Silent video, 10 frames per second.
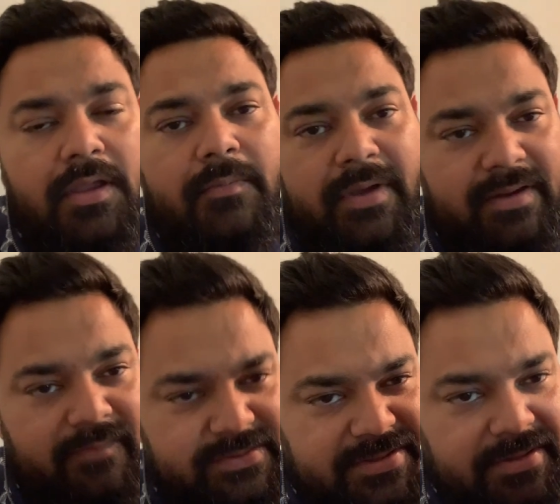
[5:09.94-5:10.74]
By
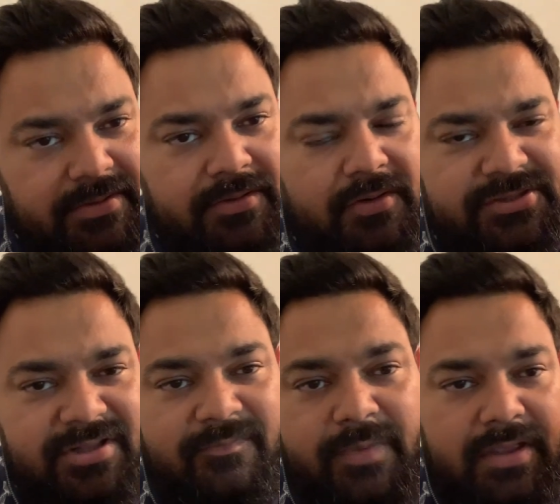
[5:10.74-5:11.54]
investing in
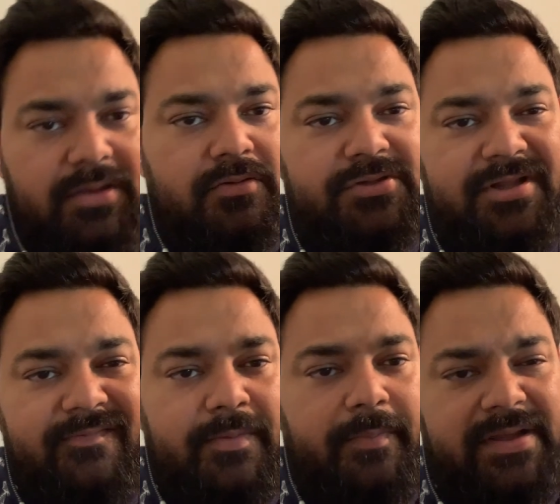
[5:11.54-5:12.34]
yourself, making yourself
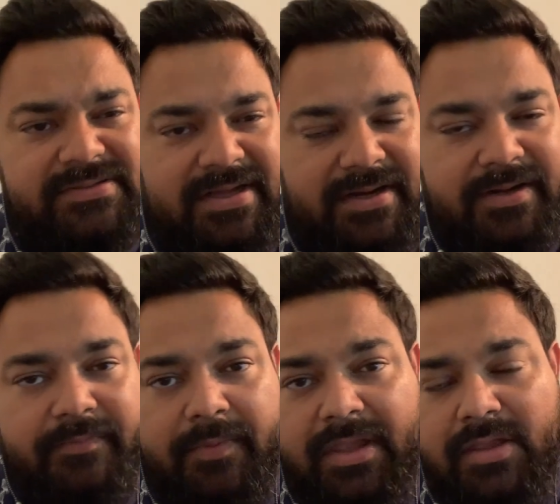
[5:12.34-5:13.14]
the best at it,
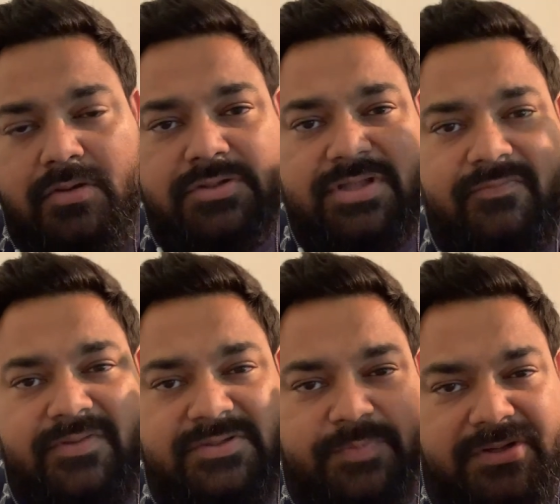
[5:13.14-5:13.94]
making yourself the
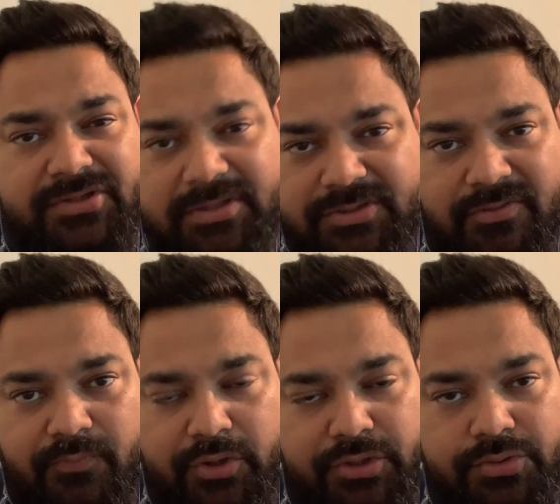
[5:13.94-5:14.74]
specialist of
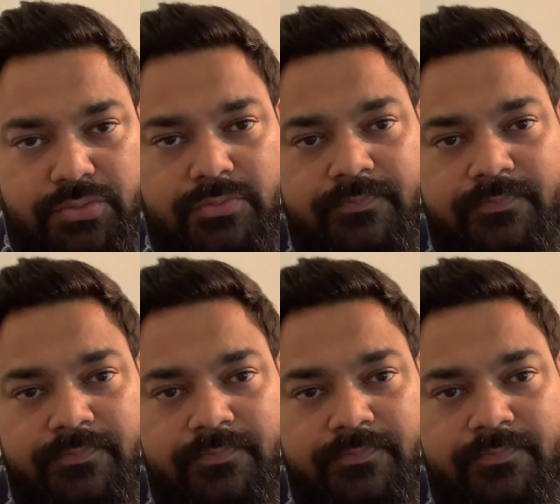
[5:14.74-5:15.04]
what you do.